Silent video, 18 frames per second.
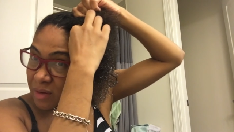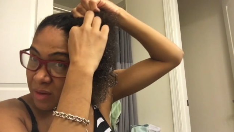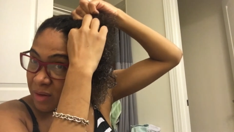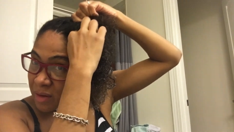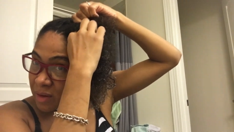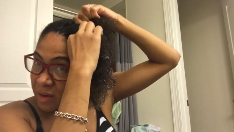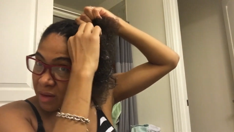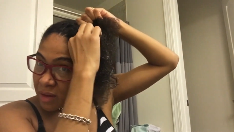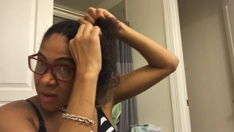
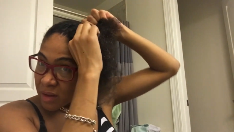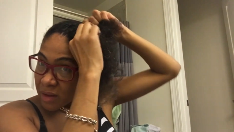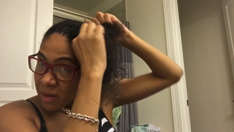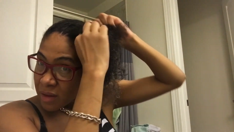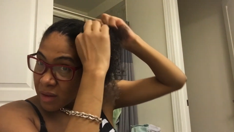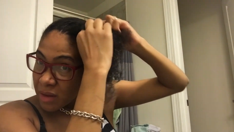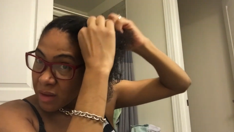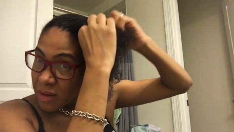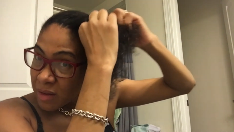
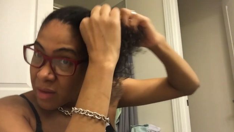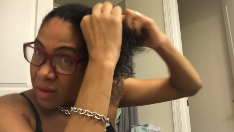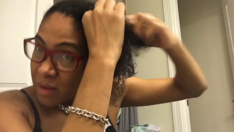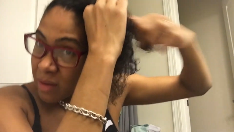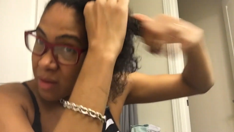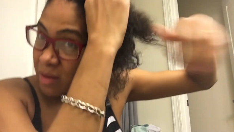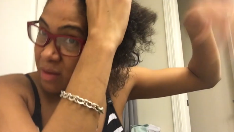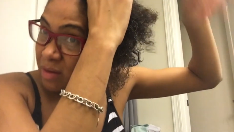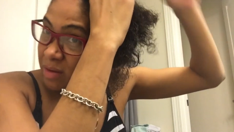
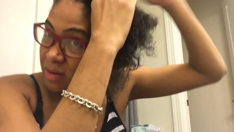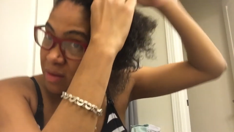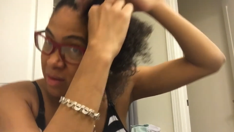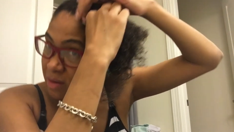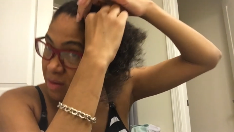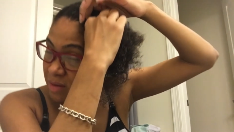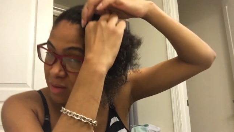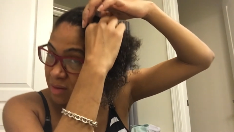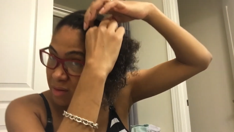
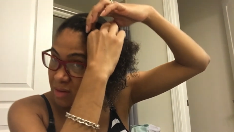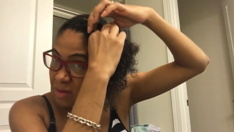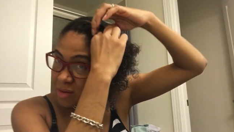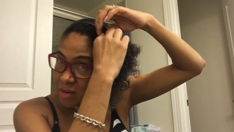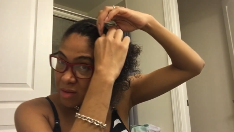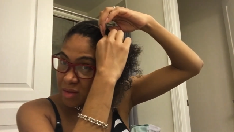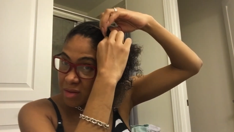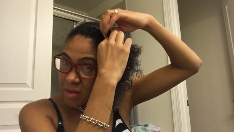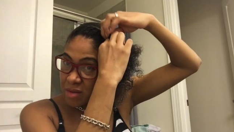
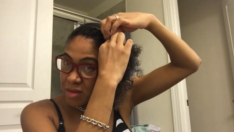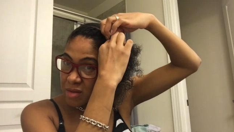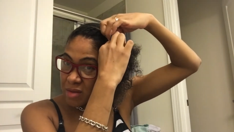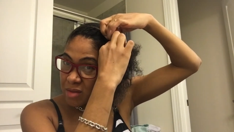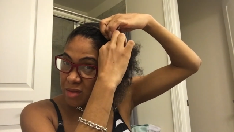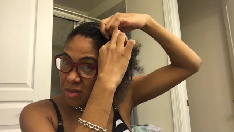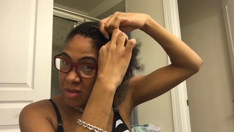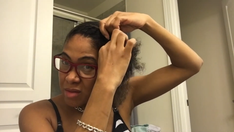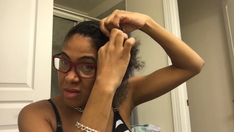
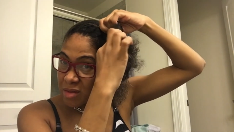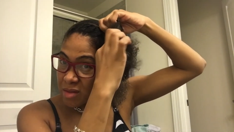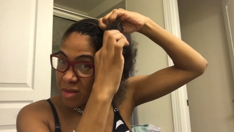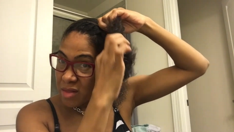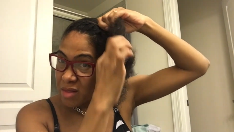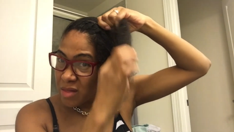No one is speaking in this clip.